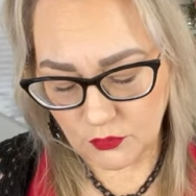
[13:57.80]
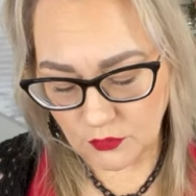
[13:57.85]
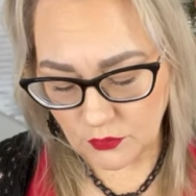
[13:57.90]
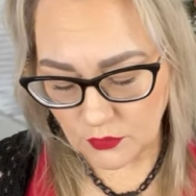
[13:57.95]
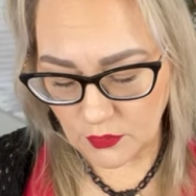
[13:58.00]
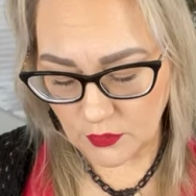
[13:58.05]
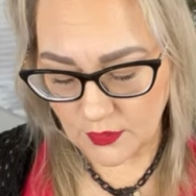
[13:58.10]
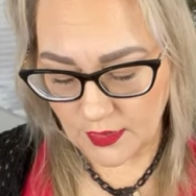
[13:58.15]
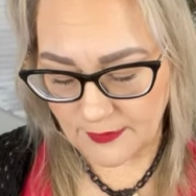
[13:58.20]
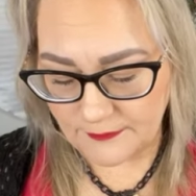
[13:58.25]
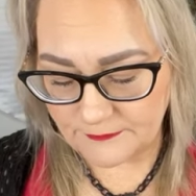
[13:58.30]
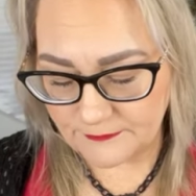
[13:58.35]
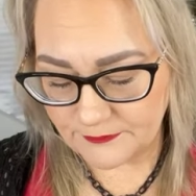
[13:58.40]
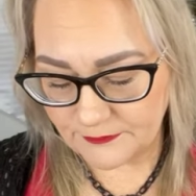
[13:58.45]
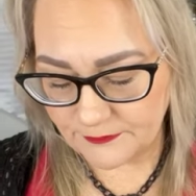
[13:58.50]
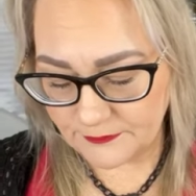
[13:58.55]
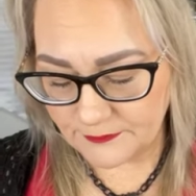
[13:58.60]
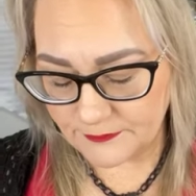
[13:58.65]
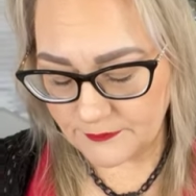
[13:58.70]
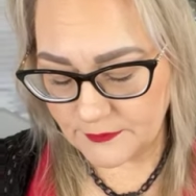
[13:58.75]
Okay, let
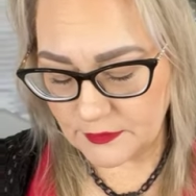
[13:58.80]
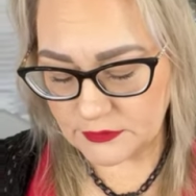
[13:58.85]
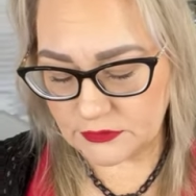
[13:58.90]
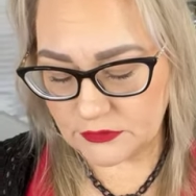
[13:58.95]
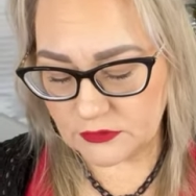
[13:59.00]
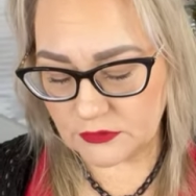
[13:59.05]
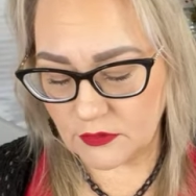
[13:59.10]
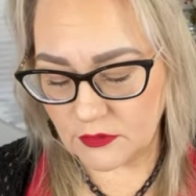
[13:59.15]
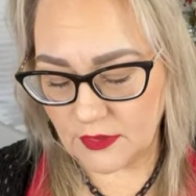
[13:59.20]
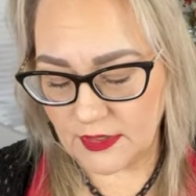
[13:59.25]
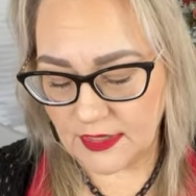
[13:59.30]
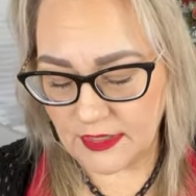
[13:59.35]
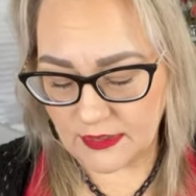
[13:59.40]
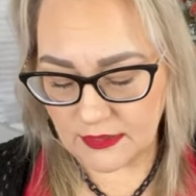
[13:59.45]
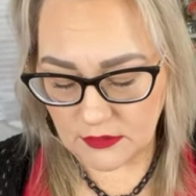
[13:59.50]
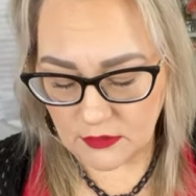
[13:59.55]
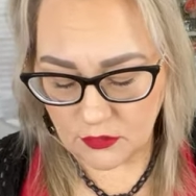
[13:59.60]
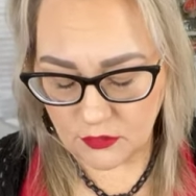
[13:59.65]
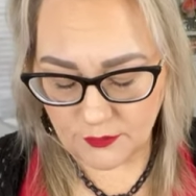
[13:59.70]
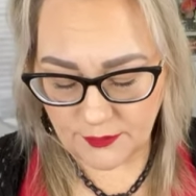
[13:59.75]
me just go ahead
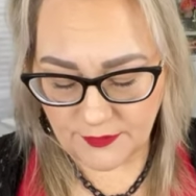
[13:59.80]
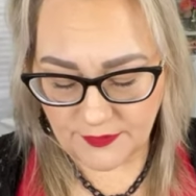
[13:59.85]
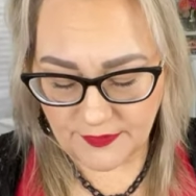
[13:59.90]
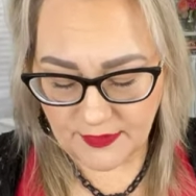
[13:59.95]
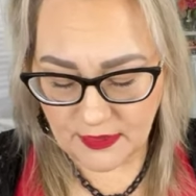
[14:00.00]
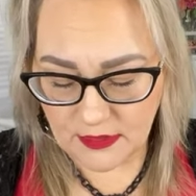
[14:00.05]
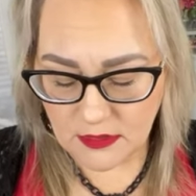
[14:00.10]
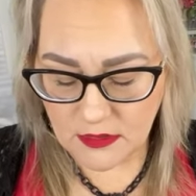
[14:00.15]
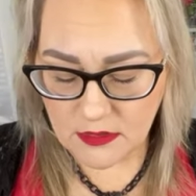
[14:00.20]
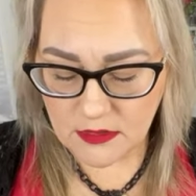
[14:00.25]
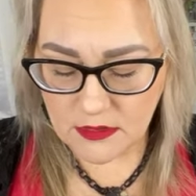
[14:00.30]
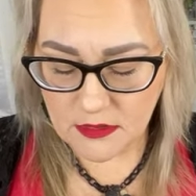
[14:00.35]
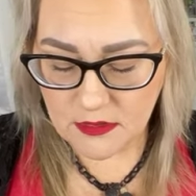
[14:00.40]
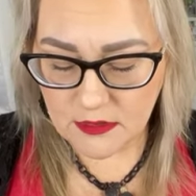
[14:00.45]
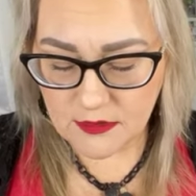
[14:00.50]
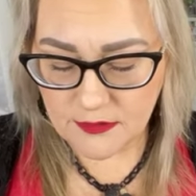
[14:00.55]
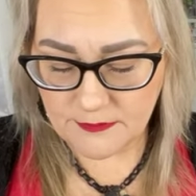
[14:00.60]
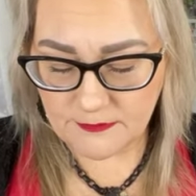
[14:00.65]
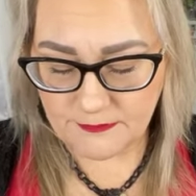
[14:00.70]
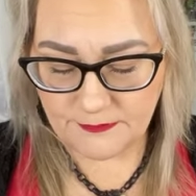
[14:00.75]
and open that
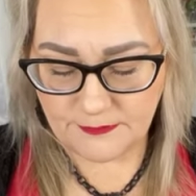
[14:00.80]
up.